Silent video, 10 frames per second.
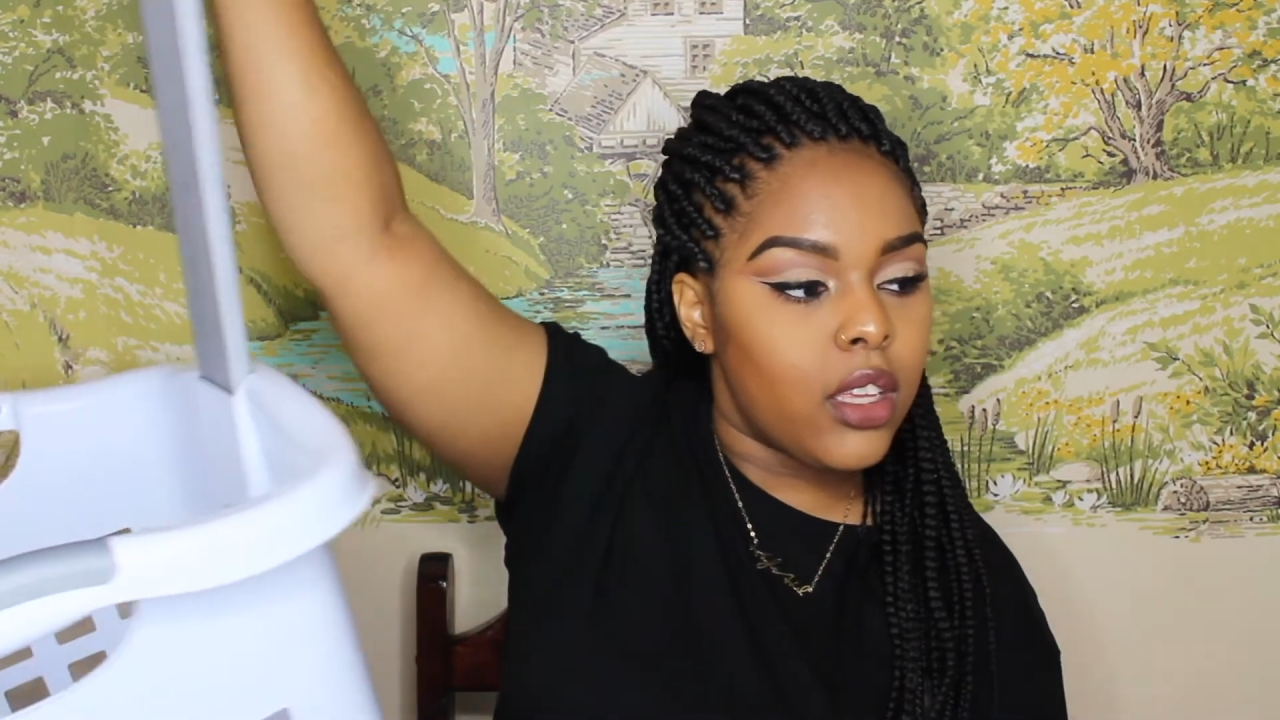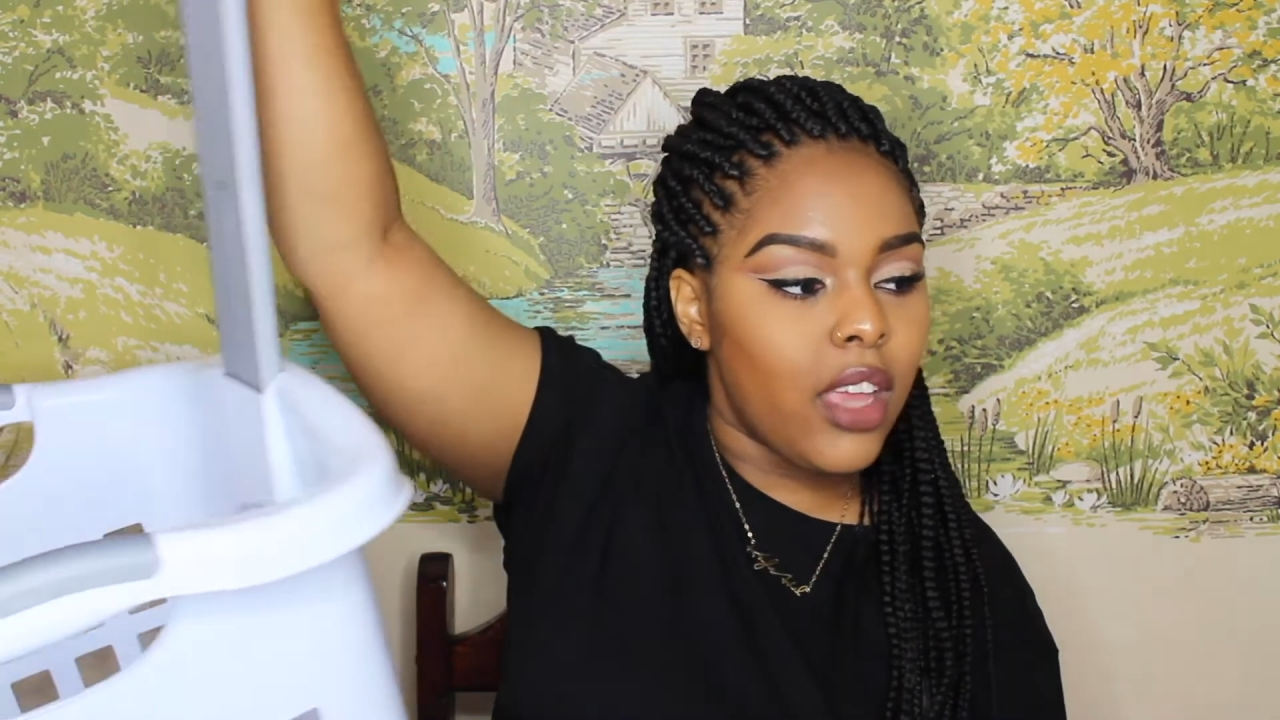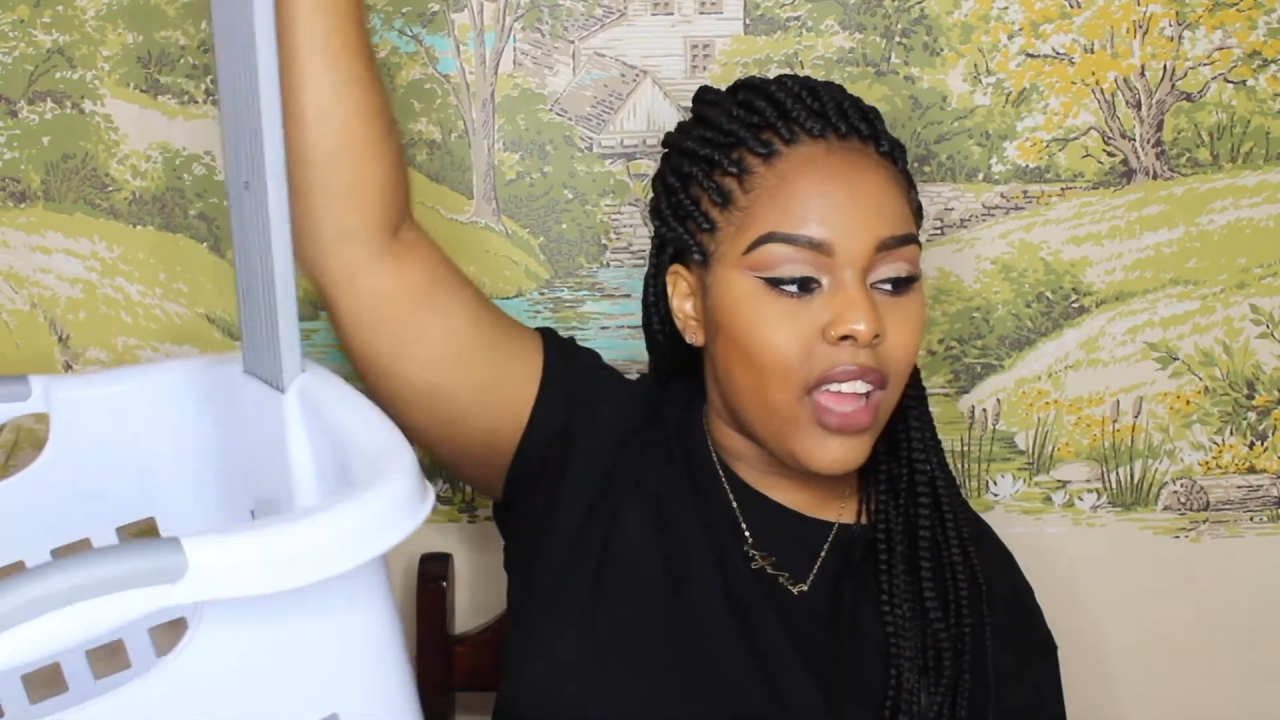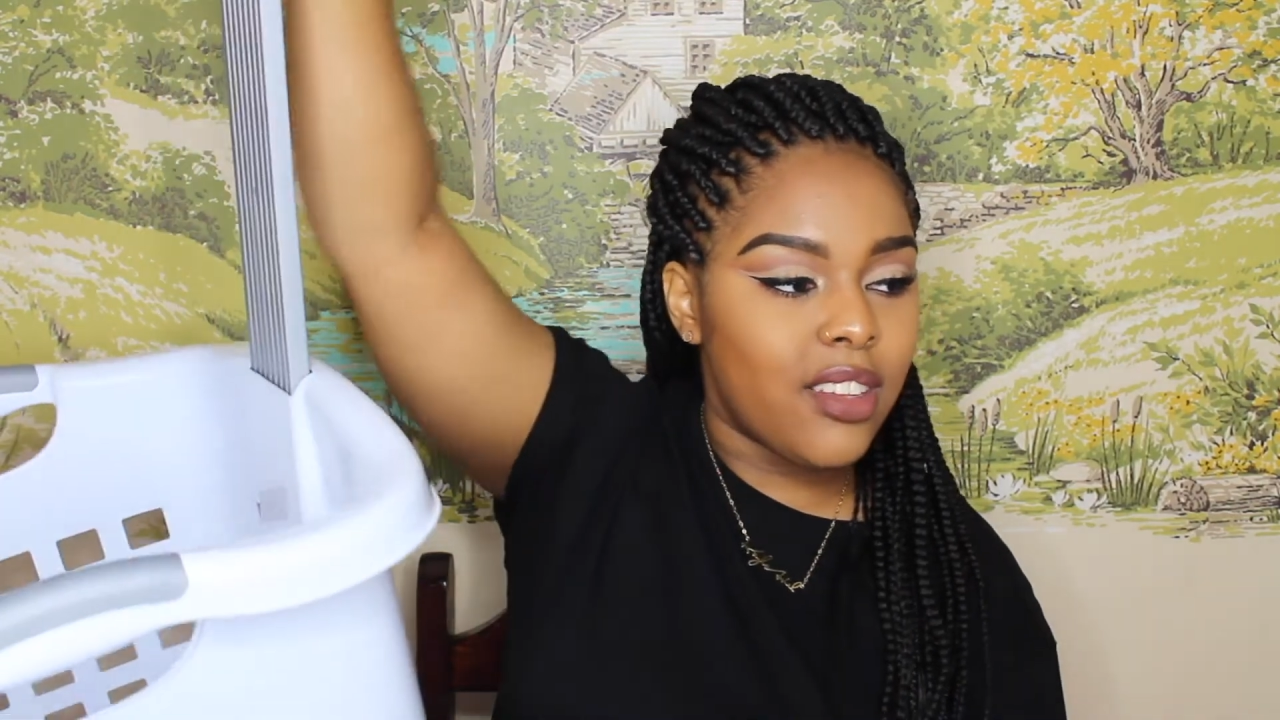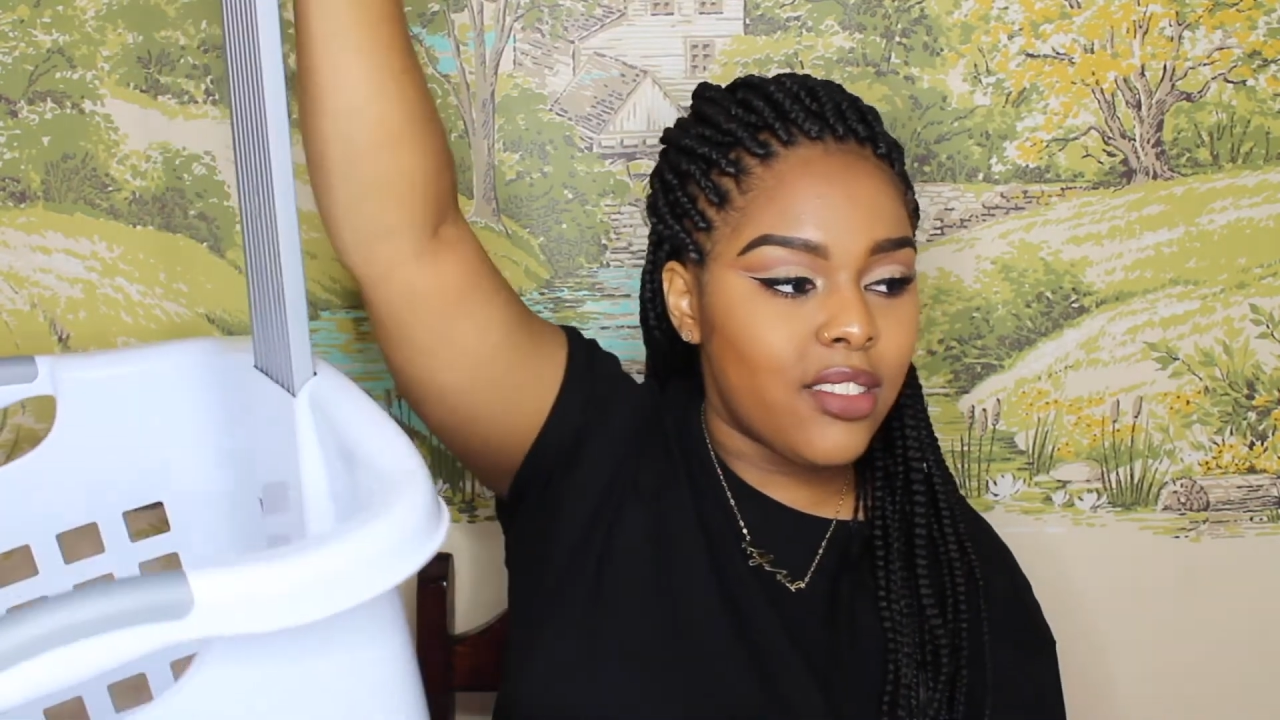
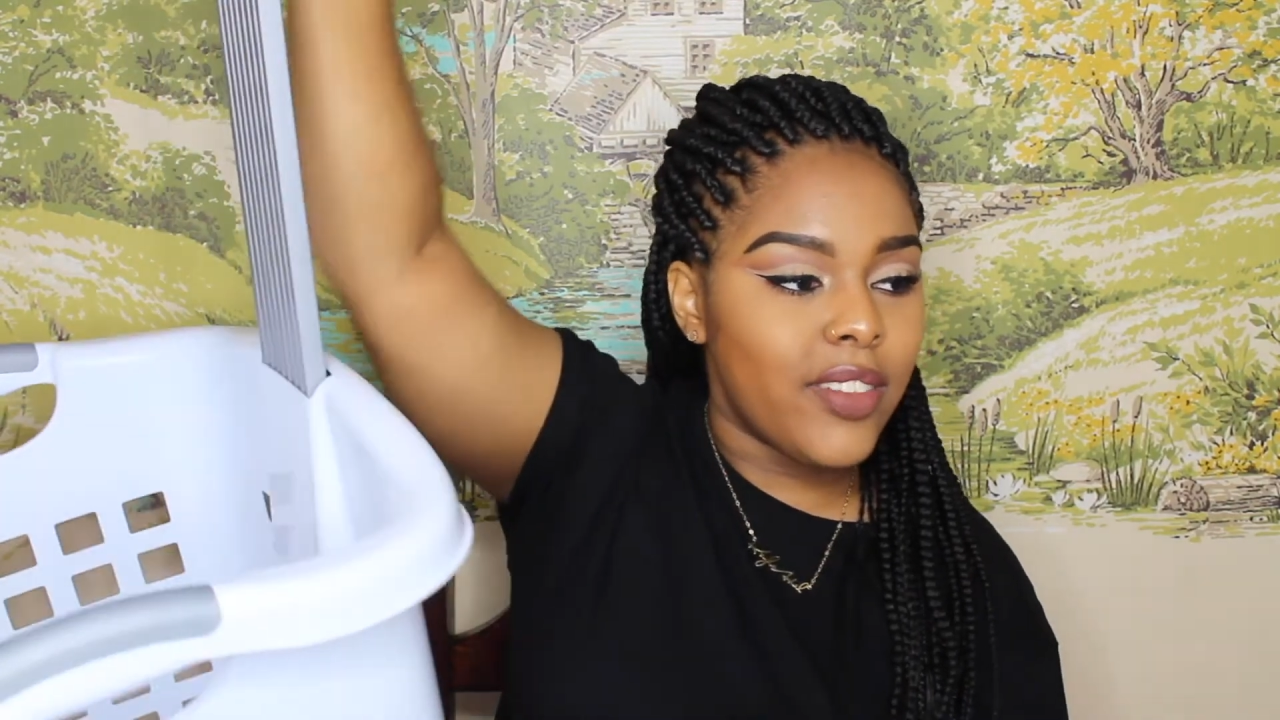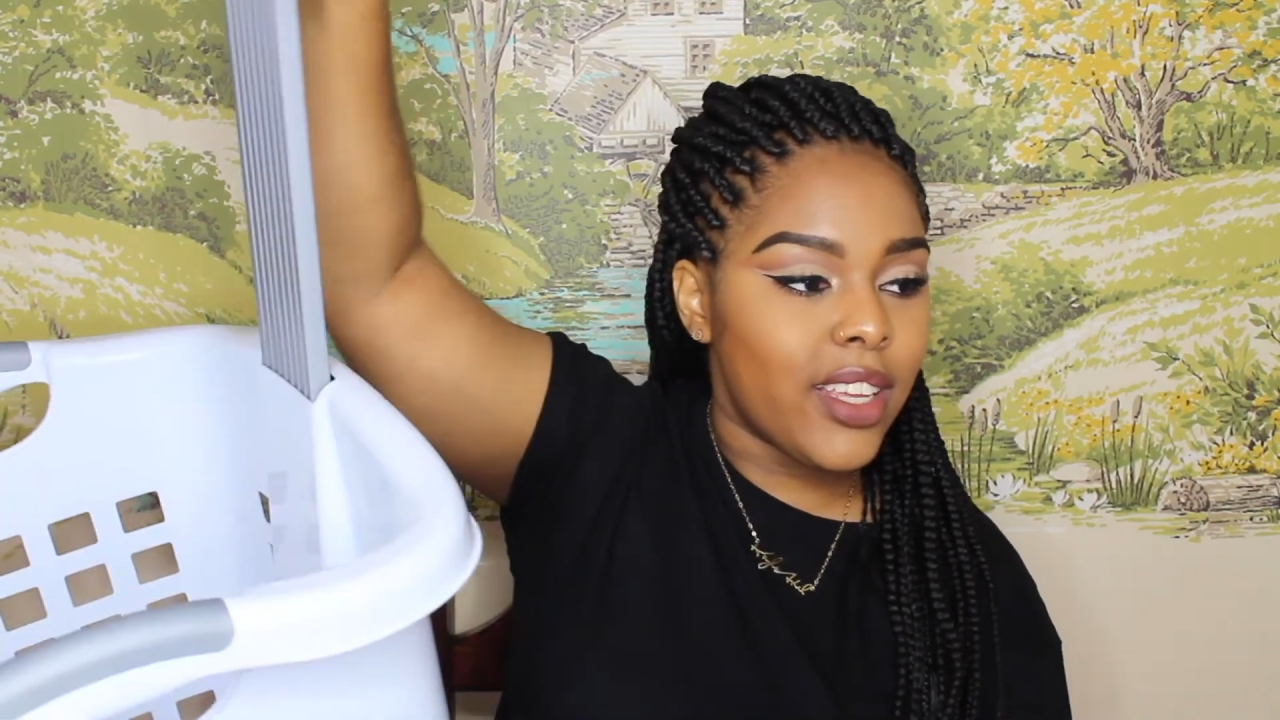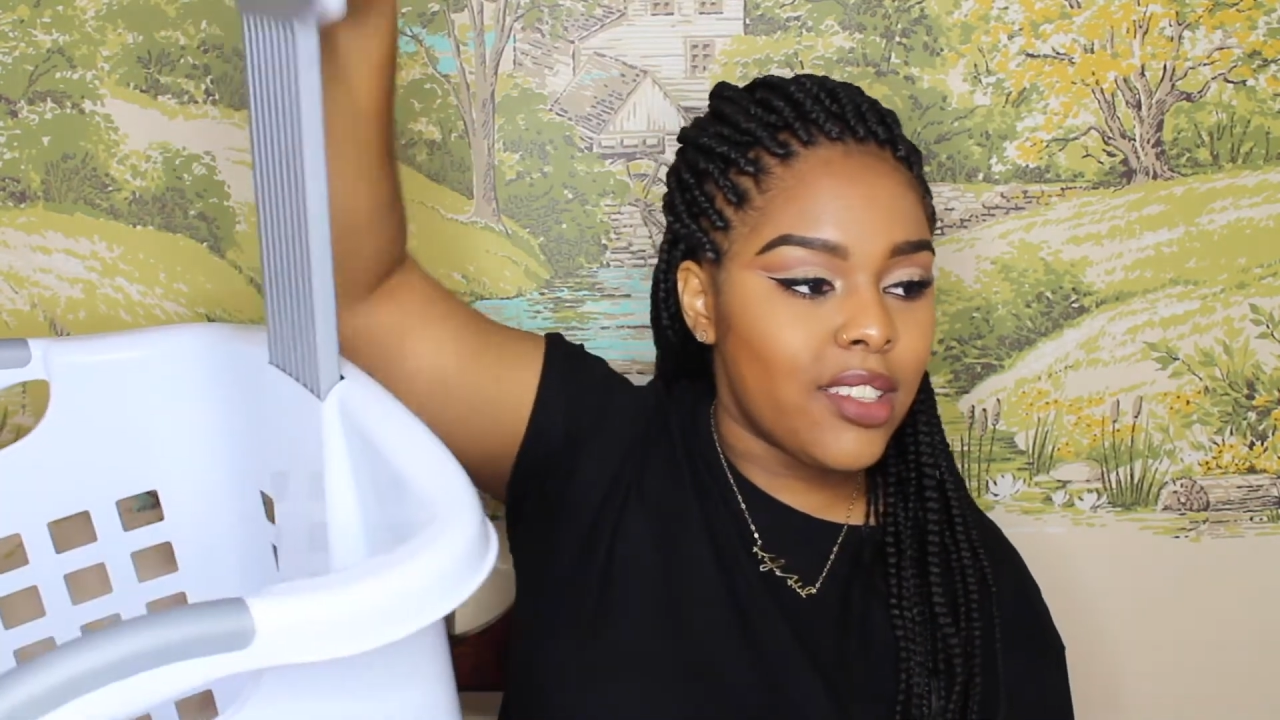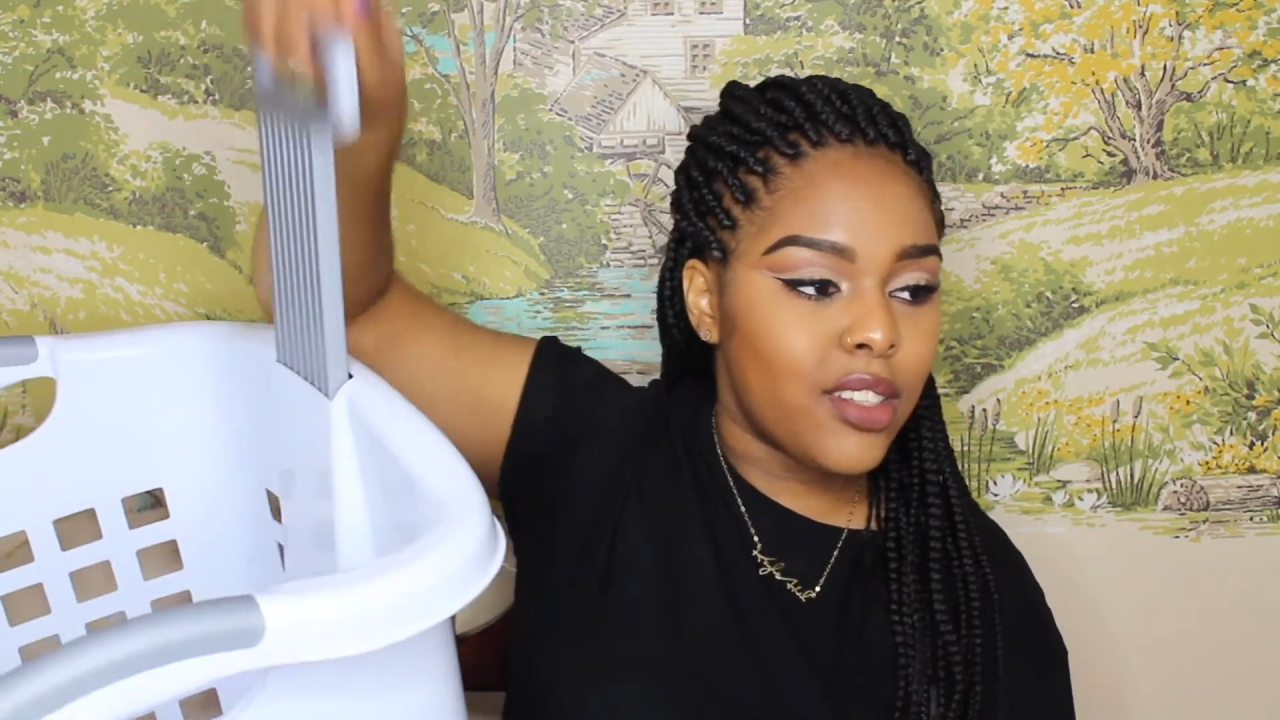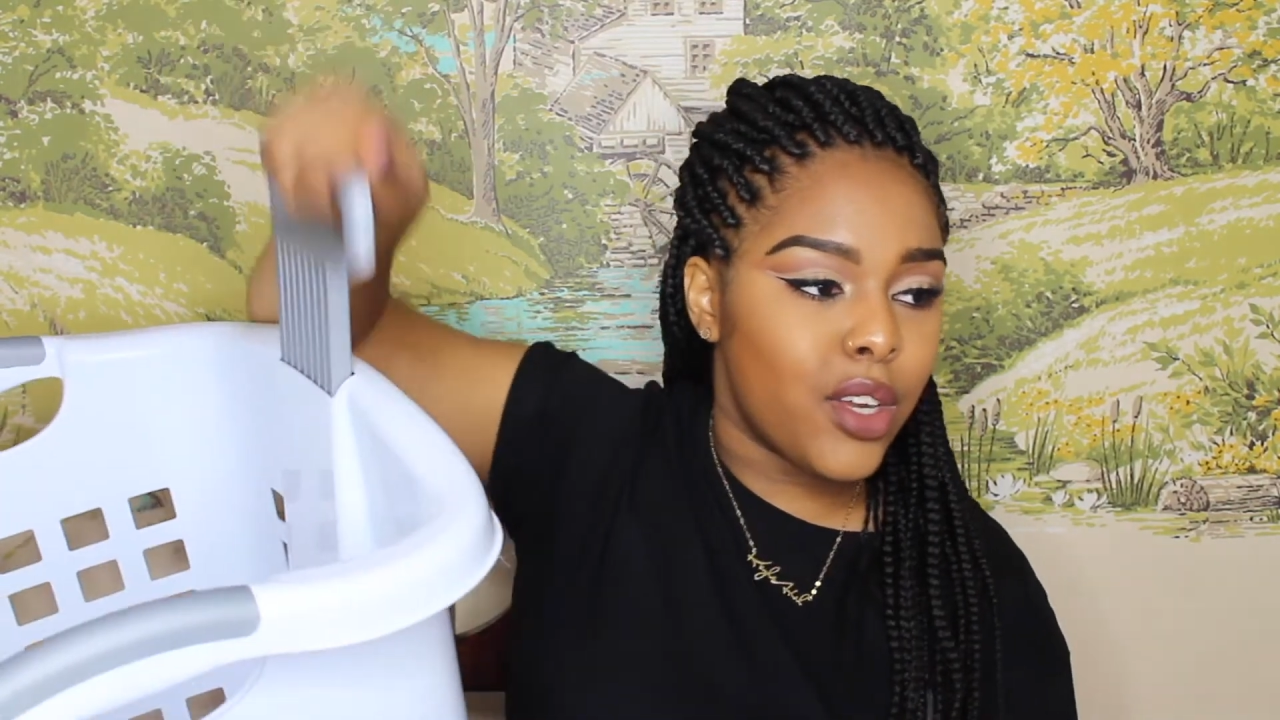yeah, I just feel like it's